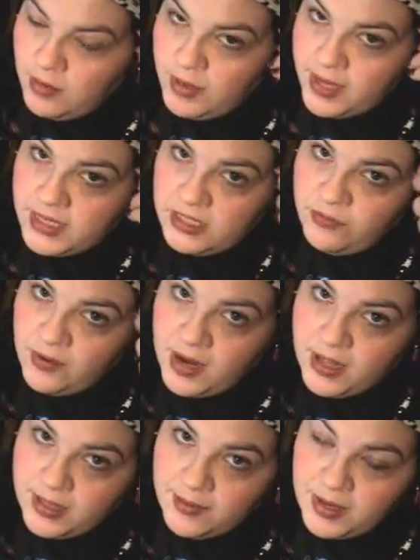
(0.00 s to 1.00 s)
Because
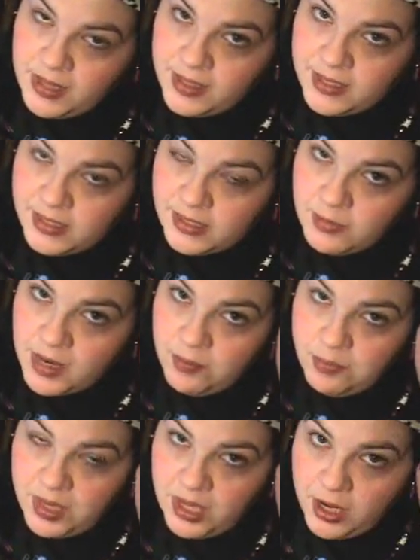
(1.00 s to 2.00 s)
frankly, I mean, this is my
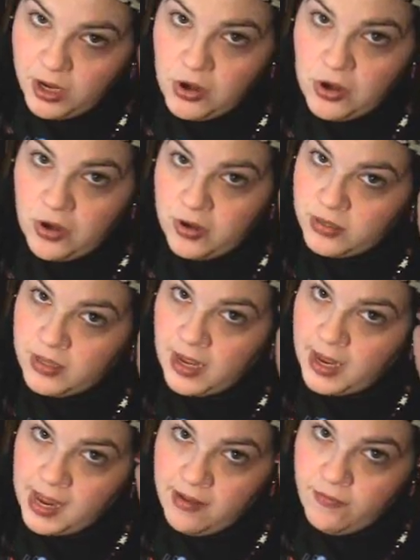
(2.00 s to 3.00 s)
peer
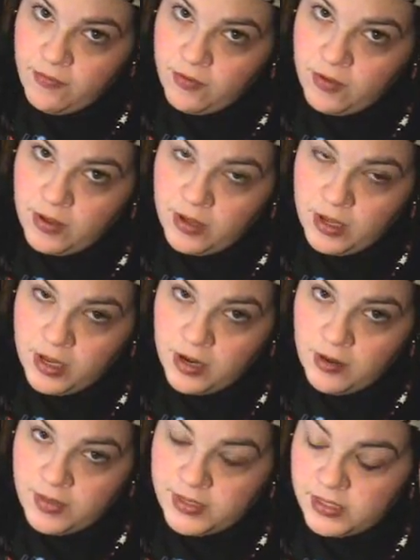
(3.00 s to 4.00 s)
life. You
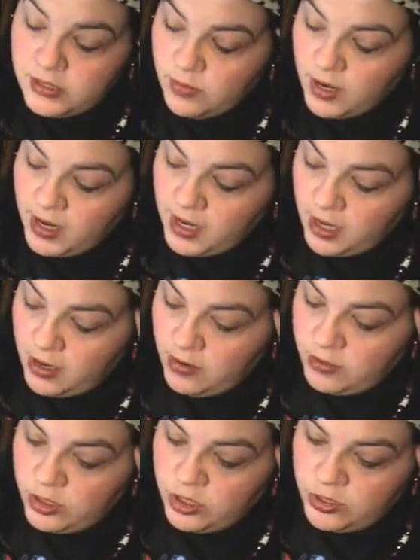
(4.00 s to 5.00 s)
know, this is where I
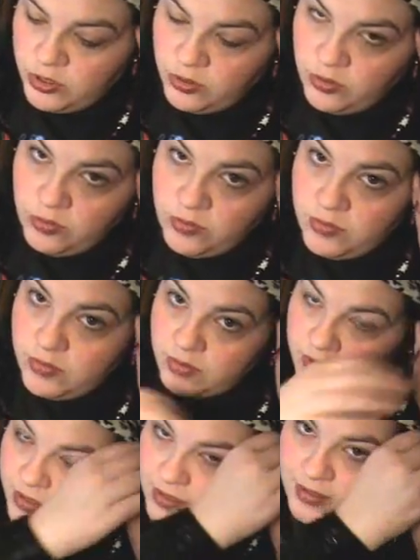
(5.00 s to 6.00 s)
go to
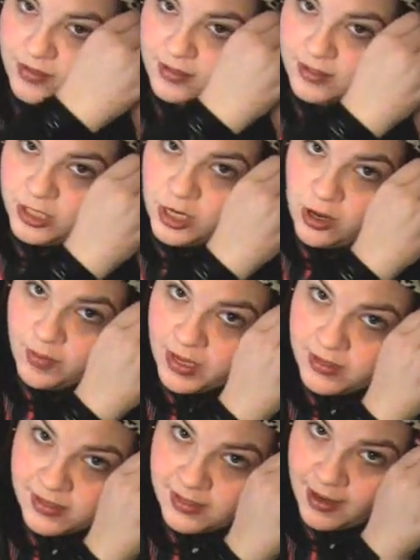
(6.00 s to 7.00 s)
joke
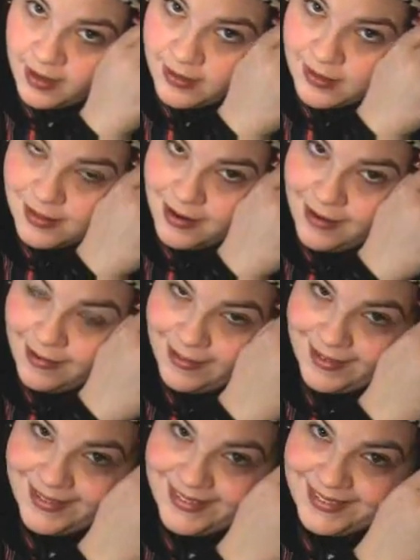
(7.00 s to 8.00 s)
about sex
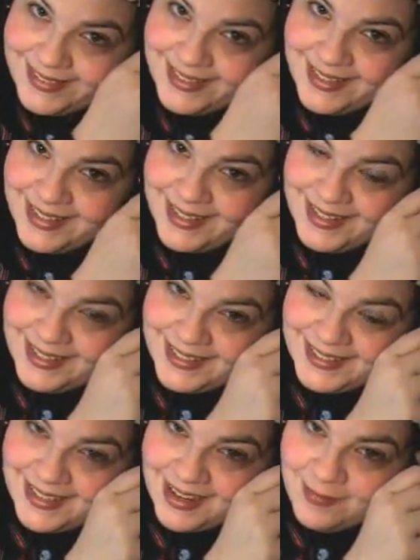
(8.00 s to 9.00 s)
and
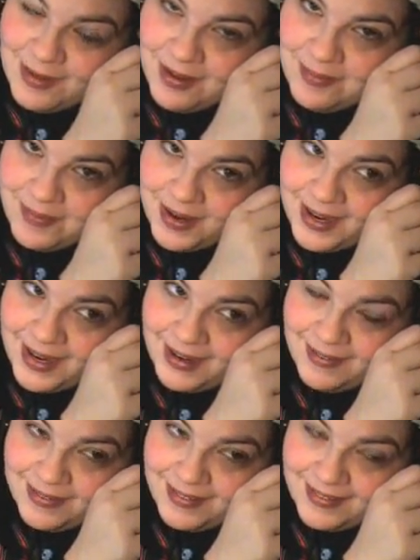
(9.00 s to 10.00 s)
talk about
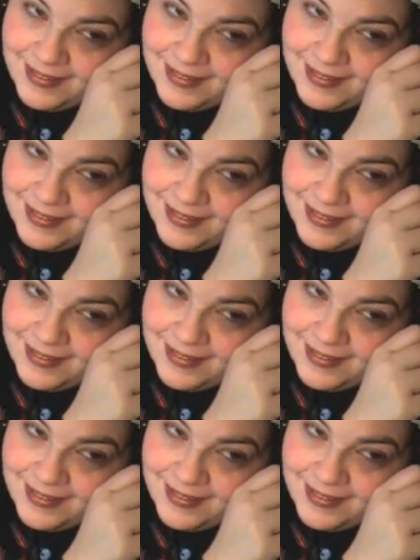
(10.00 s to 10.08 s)
my